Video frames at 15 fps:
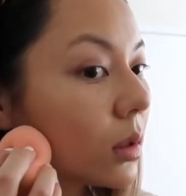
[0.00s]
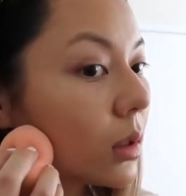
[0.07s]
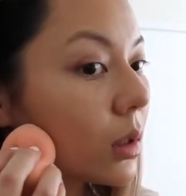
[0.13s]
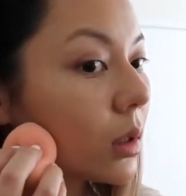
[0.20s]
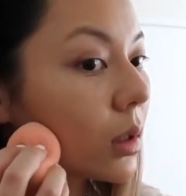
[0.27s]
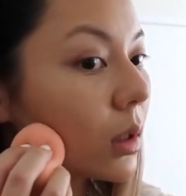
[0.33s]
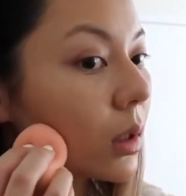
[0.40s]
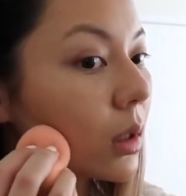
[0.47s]

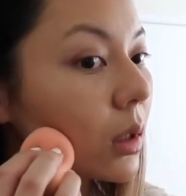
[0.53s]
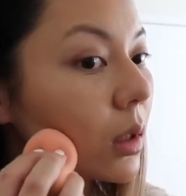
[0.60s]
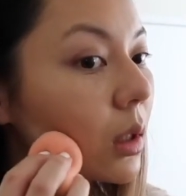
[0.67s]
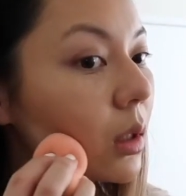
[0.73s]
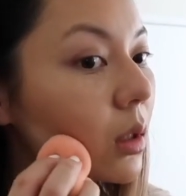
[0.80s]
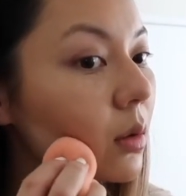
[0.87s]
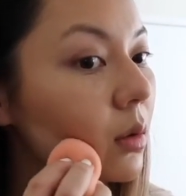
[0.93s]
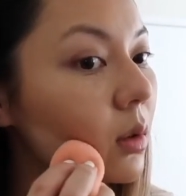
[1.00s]
And then I
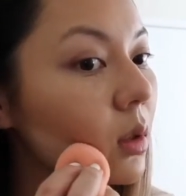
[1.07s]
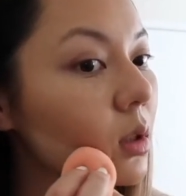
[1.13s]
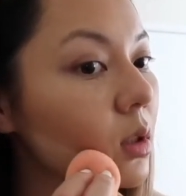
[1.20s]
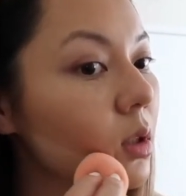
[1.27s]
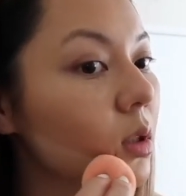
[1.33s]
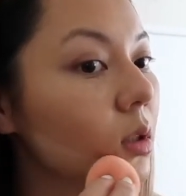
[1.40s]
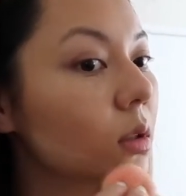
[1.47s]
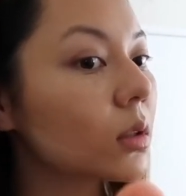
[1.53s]
don't really
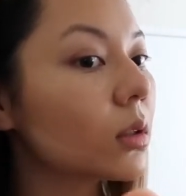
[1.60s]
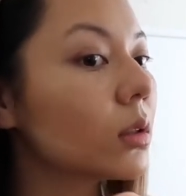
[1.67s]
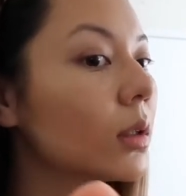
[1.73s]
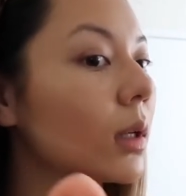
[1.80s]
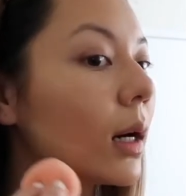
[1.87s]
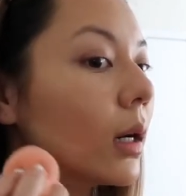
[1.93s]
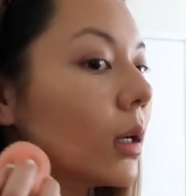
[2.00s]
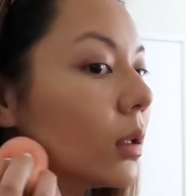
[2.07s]
chisel
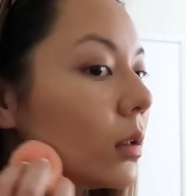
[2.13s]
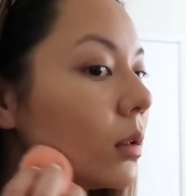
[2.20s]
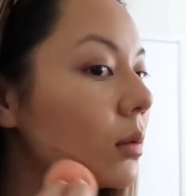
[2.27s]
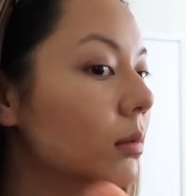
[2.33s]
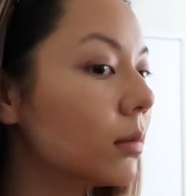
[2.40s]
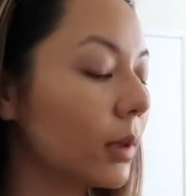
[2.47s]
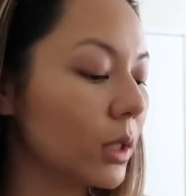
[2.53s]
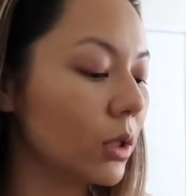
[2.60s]
out
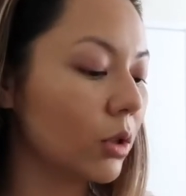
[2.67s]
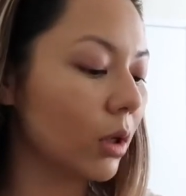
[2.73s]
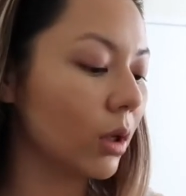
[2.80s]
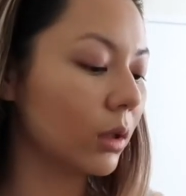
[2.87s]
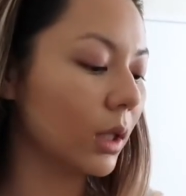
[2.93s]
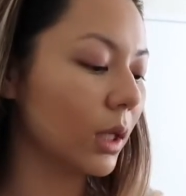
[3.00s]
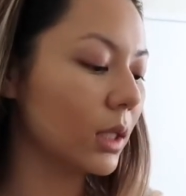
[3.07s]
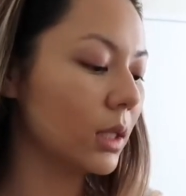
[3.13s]
my jaw
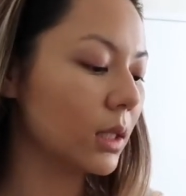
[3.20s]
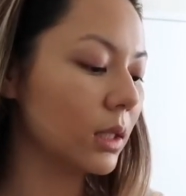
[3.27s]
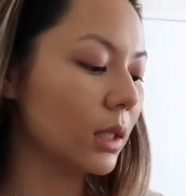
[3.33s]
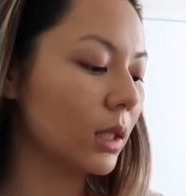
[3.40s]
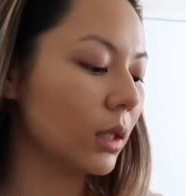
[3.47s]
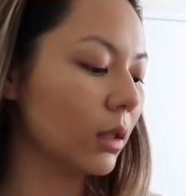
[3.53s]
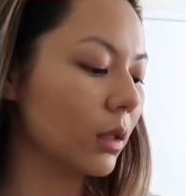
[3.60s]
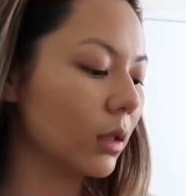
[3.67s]
lines
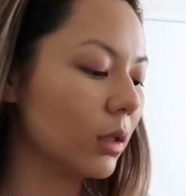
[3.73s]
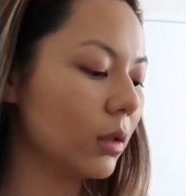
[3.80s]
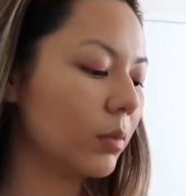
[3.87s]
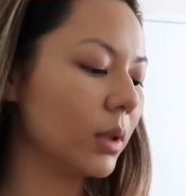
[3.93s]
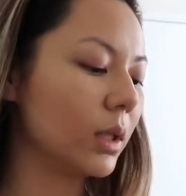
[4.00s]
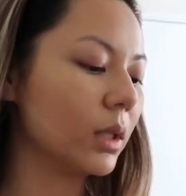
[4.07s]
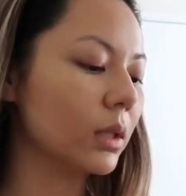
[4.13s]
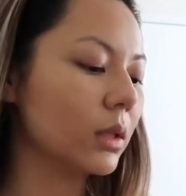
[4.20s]
either
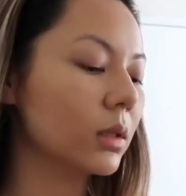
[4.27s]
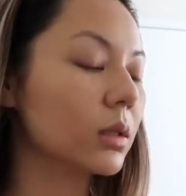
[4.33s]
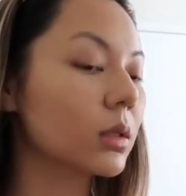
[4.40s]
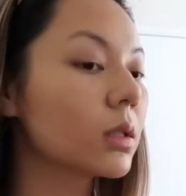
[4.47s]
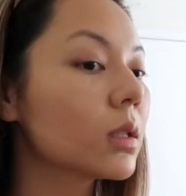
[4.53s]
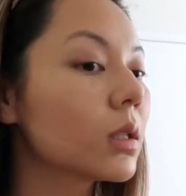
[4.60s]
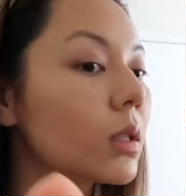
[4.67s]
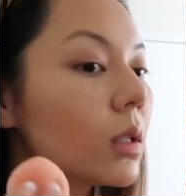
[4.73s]
because
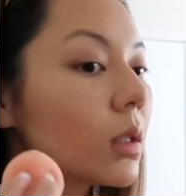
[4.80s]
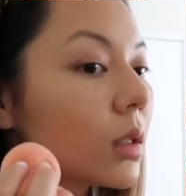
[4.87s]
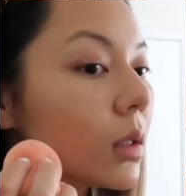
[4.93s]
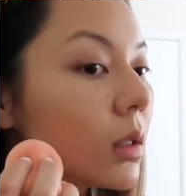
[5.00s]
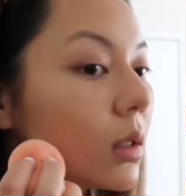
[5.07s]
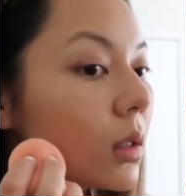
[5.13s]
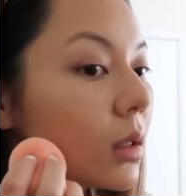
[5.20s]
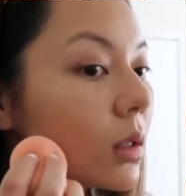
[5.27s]

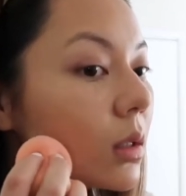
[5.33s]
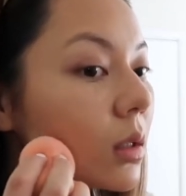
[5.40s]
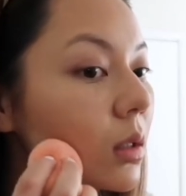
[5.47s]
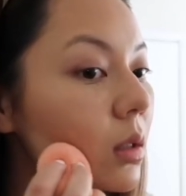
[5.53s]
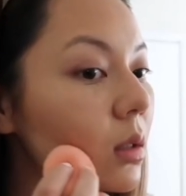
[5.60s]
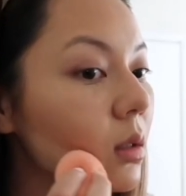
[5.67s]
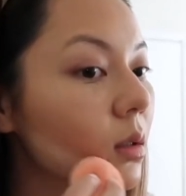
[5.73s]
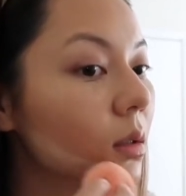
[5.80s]

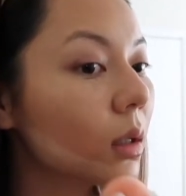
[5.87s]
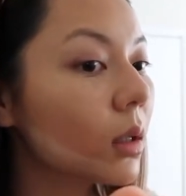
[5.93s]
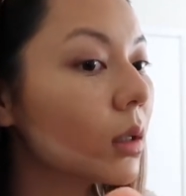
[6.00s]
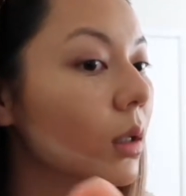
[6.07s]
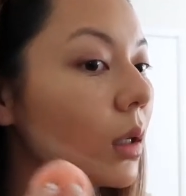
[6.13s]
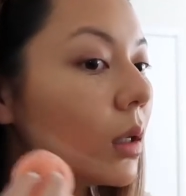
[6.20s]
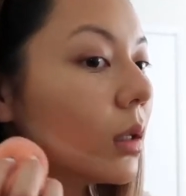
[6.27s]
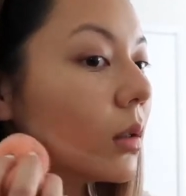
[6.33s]
I don't
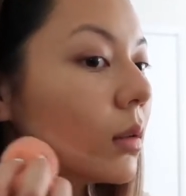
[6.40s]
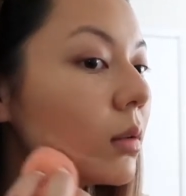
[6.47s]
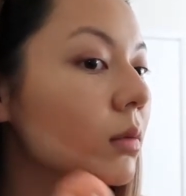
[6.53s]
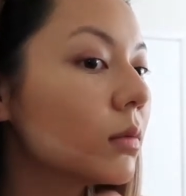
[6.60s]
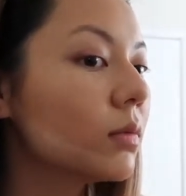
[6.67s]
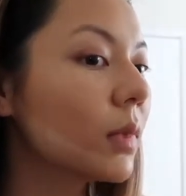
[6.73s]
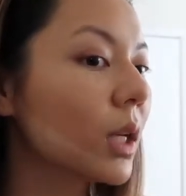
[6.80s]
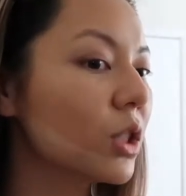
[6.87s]
know,
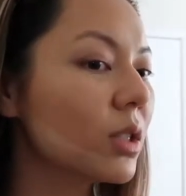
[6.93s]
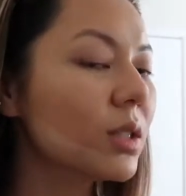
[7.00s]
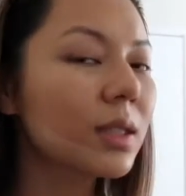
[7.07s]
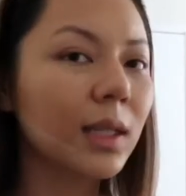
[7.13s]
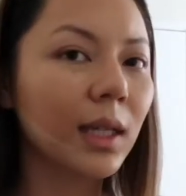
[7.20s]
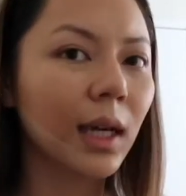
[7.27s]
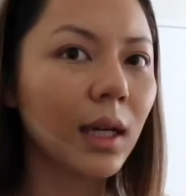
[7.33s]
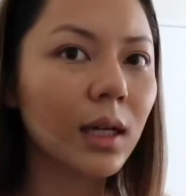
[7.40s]
I just
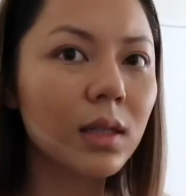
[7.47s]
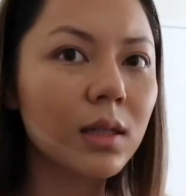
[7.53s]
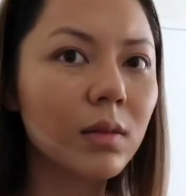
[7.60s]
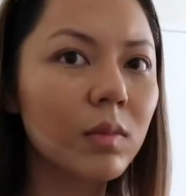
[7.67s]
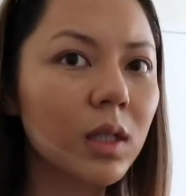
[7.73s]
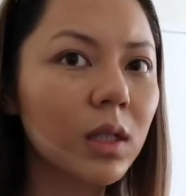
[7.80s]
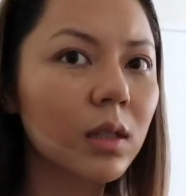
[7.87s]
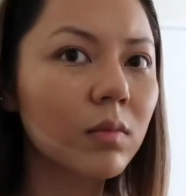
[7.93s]
can't sometimes.